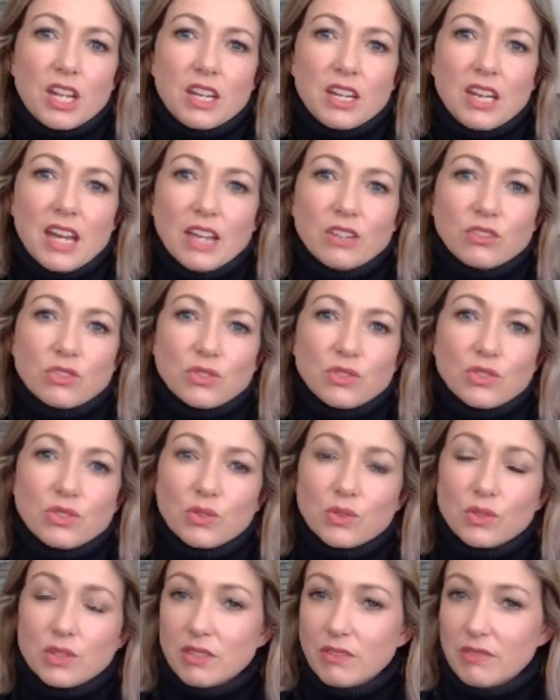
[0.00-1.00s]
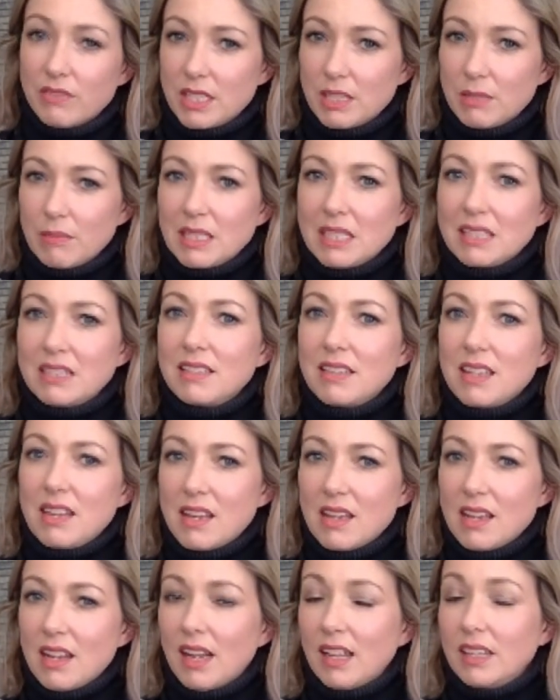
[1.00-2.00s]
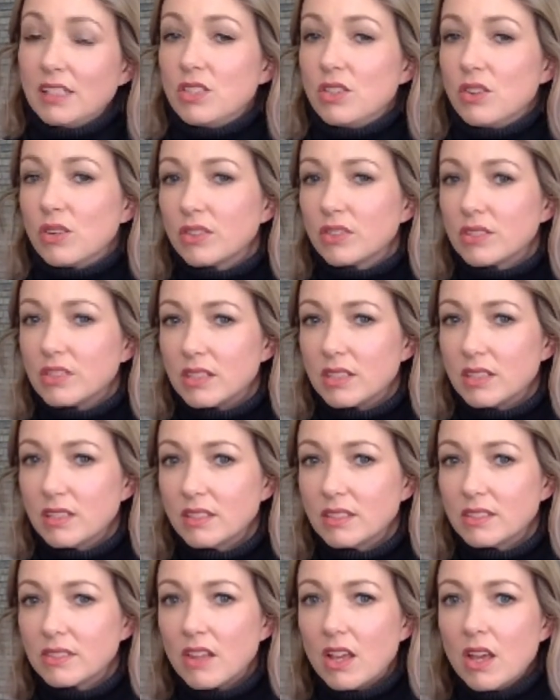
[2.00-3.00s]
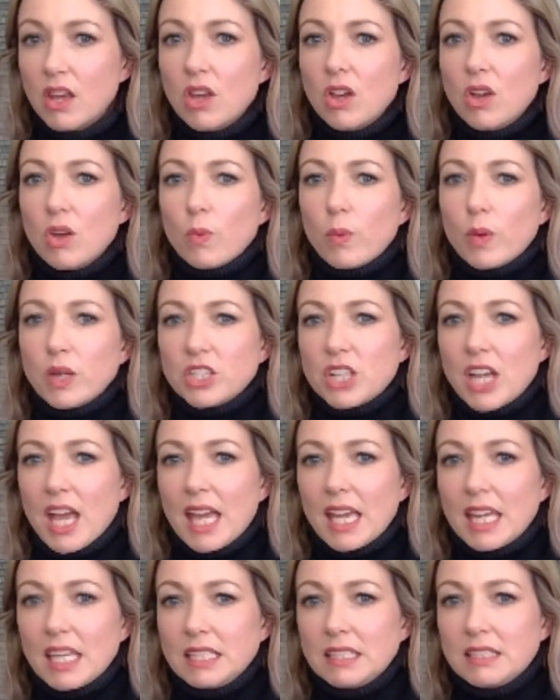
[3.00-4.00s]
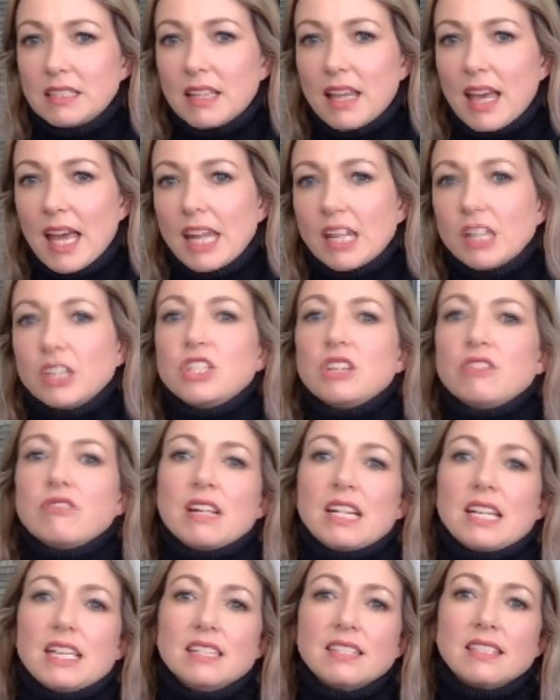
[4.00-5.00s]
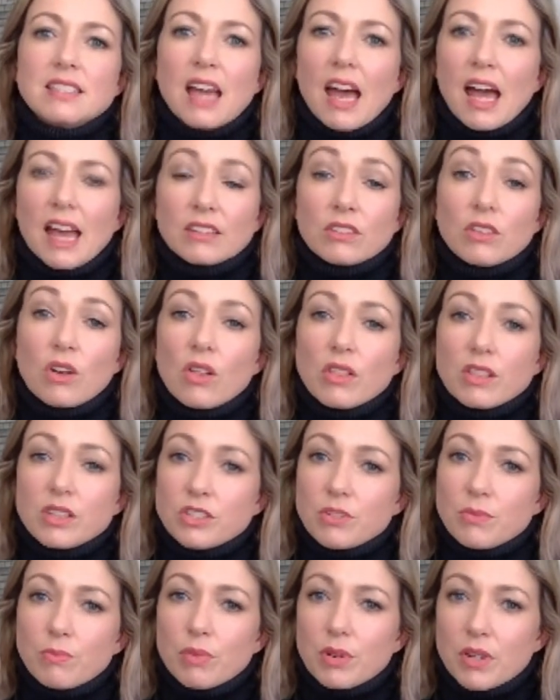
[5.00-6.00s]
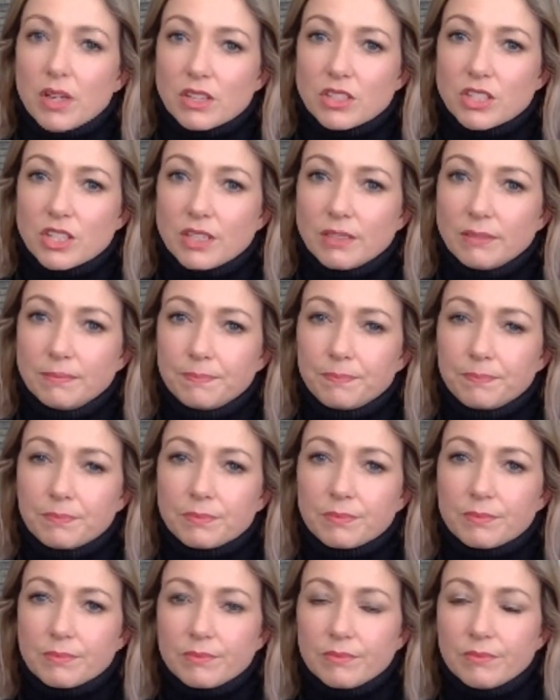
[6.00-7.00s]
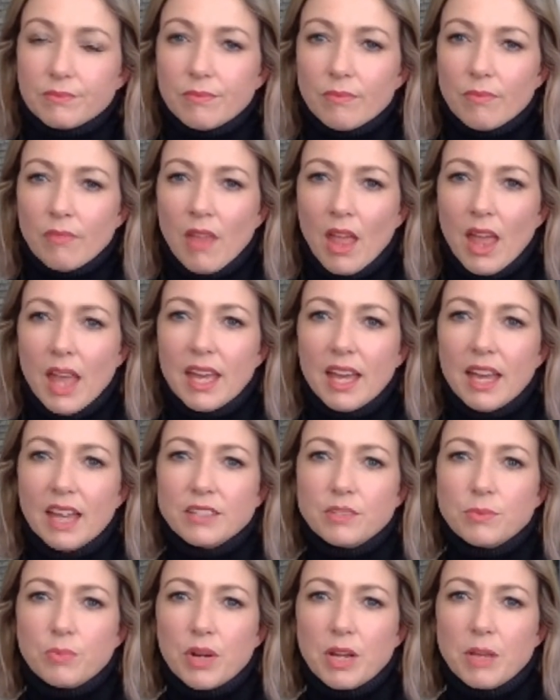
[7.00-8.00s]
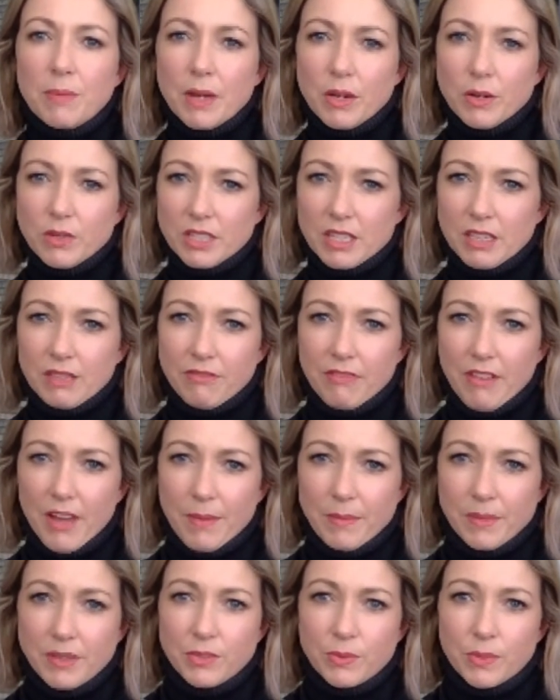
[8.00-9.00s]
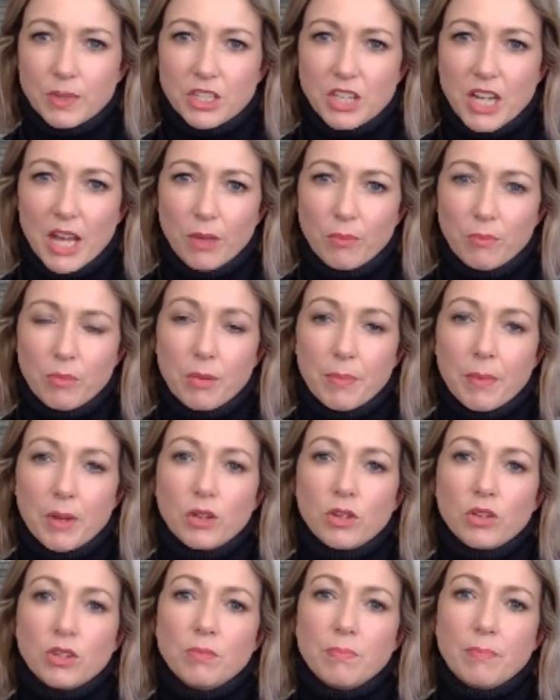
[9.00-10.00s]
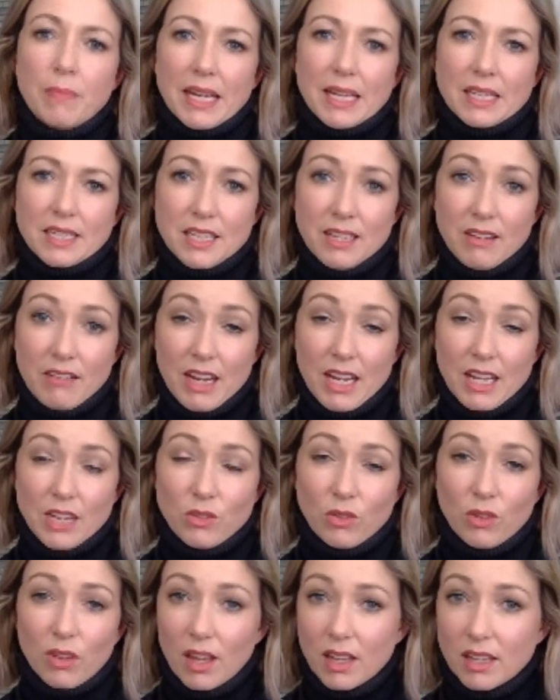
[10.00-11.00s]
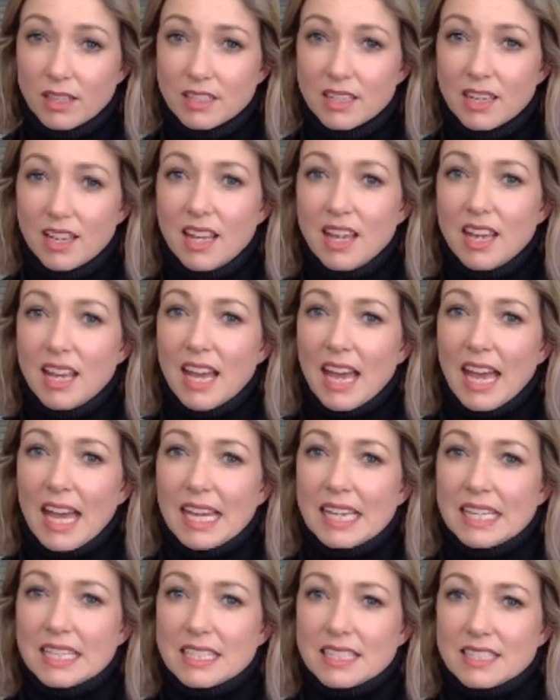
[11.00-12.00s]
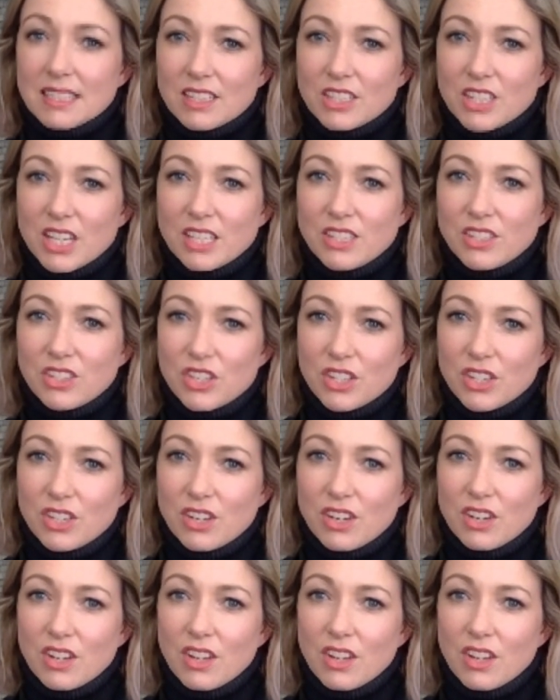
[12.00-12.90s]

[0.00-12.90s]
natural source of vitamin C and antioxidants, which aids energy release and collagen production. It has prebiotic fibres which help promote good bacteria in your gut, aiding digestion,